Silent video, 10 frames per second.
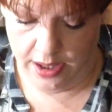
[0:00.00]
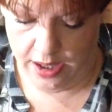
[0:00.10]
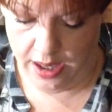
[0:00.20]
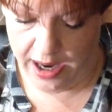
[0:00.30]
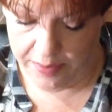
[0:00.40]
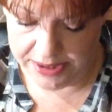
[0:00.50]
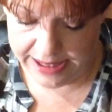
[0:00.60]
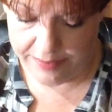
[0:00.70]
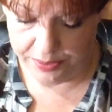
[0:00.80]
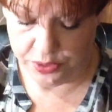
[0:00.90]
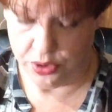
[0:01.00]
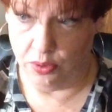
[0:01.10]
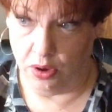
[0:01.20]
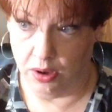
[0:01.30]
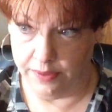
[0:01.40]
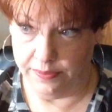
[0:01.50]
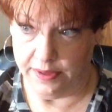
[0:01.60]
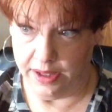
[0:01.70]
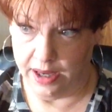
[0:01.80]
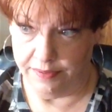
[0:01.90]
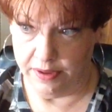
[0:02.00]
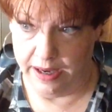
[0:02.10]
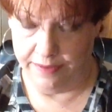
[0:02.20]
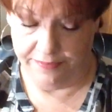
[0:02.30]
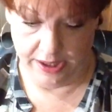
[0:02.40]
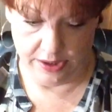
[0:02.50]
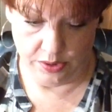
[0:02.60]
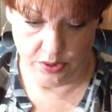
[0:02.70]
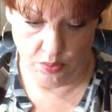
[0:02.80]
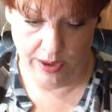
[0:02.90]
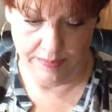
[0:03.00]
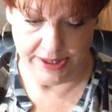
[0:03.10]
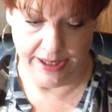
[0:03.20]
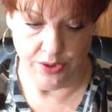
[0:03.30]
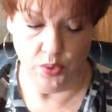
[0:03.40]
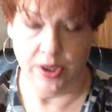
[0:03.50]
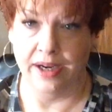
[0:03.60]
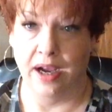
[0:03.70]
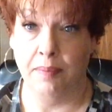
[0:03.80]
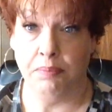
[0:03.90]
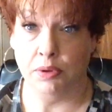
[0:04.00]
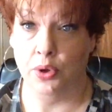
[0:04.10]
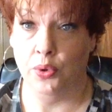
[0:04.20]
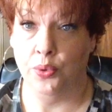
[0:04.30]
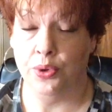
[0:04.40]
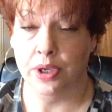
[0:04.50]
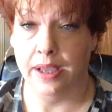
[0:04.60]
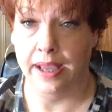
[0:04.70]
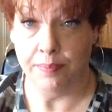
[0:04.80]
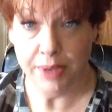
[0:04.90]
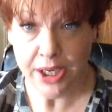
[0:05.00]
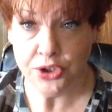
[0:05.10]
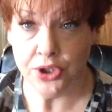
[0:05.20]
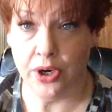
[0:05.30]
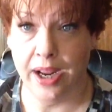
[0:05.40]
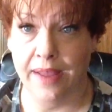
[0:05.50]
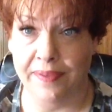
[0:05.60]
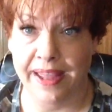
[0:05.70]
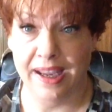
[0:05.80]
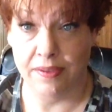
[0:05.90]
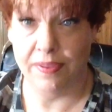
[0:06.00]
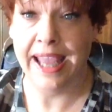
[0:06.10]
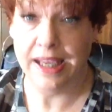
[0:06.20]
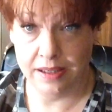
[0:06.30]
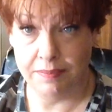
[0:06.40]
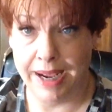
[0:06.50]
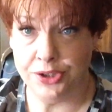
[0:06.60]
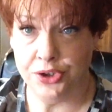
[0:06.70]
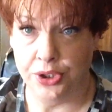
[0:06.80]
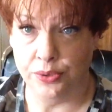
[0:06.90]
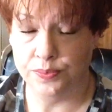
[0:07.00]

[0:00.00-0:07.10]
I was able to, on the Cover FX website, you can upload a picture and they can match you.